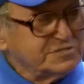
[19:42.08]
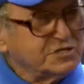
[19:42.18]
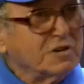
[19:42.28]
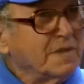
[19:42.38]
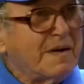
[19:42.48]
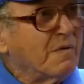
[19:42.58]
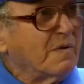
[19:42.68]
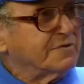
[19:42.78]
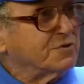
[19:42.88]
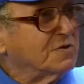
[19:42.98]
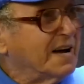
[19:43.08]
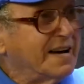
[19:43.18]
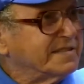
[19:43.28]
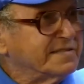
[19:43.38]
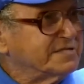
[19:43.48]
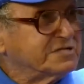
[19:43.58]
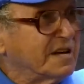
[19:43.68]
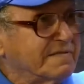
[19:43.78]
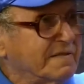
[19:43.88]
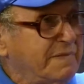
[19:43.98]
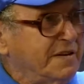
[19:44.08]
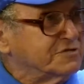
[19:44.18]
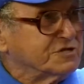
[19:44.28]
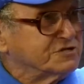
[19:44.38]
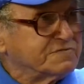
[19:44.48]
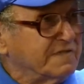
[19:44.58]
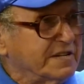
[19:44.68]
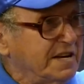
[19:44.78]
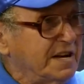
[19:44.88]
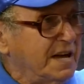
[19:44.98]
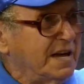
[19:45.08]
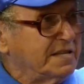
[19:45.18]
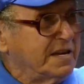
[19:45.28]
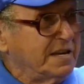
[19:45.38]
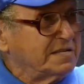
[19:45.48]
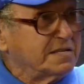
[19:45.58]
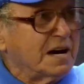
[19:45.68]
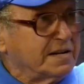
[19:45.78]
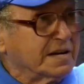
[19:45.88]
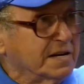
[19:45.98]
only about, what, 2 continents that are at peace, Australia and the Antarctica.